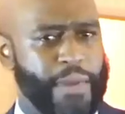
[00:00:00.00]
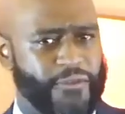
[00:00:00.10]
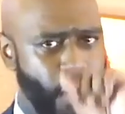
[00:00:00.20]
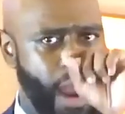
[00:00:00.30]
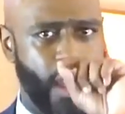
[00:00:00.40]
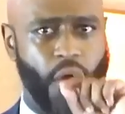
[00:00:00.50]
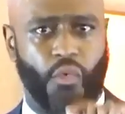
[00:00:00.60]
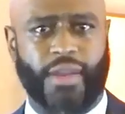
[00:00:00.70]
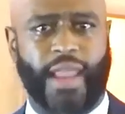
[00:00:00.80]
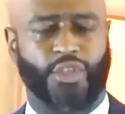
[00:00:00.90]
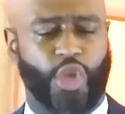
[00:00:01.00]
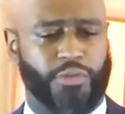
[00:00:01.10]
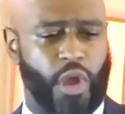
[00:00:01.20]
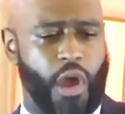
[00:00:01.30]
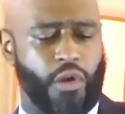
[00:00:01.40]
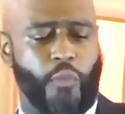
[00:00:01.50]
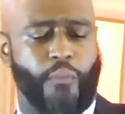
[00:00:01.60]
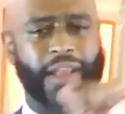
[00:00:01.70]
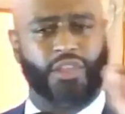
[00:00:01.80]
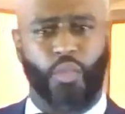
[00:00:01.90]
uh, before I, read that scripture,
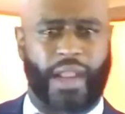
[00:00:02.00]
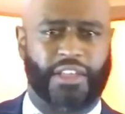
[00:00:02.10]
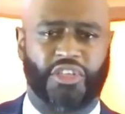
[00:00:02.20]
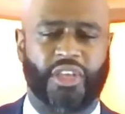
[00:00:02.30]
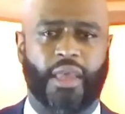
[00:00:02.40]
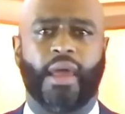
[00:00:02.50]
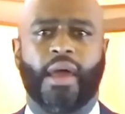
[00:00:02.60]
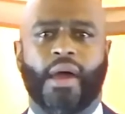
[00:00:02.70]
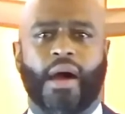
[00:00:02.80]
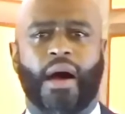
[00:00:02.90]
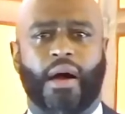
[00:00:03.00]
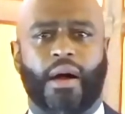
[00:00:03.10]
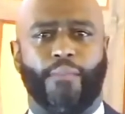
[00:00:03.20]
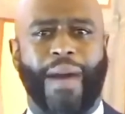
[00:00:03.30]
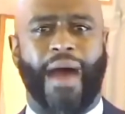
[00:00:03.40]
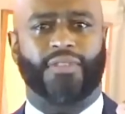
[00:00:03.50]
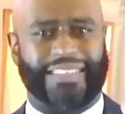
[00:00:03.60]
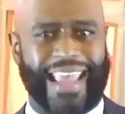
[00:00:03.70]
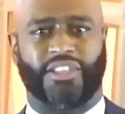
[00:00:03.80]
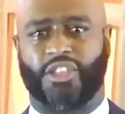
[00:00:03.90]
I'll go back to what I just said uh,
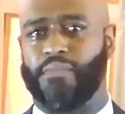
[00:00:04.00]
about